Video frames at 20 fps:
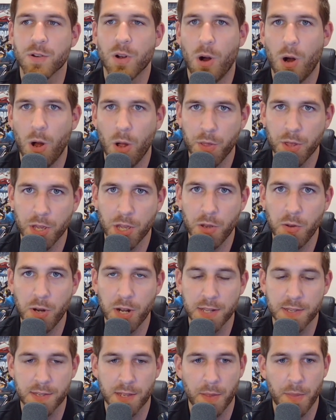are all the
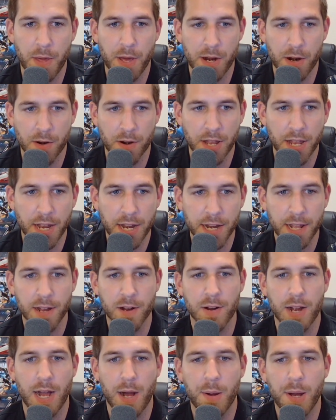units that are in
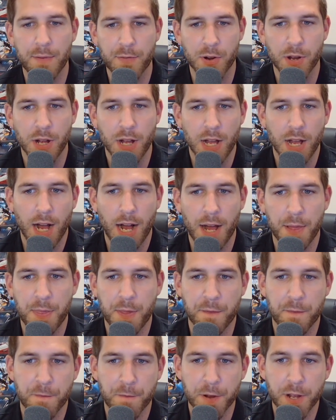here. However,
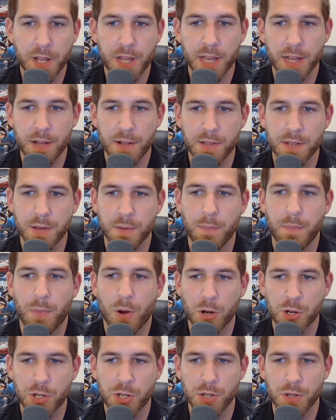the Free Guild
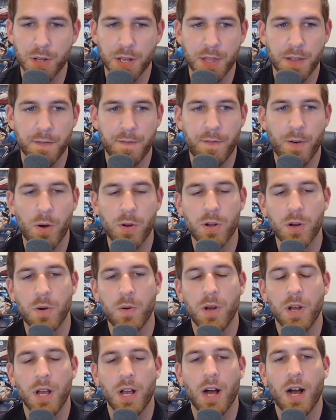Marshal in the
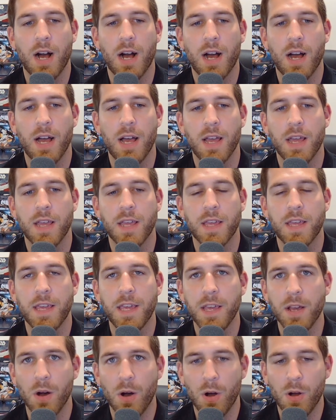photo,
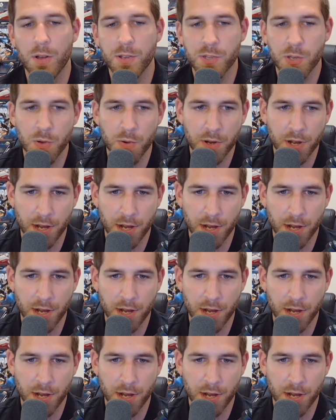he also